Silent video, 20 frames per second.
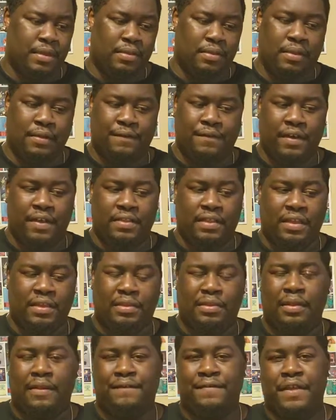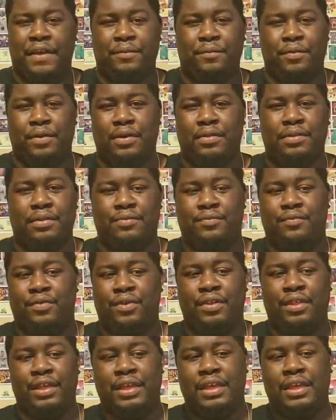stuff like that. Stuff that wasn't
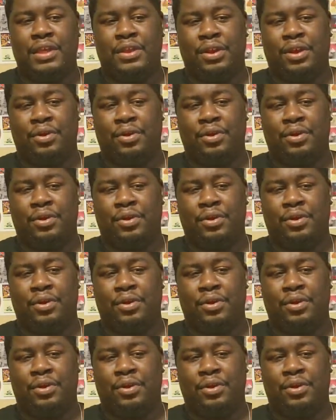really,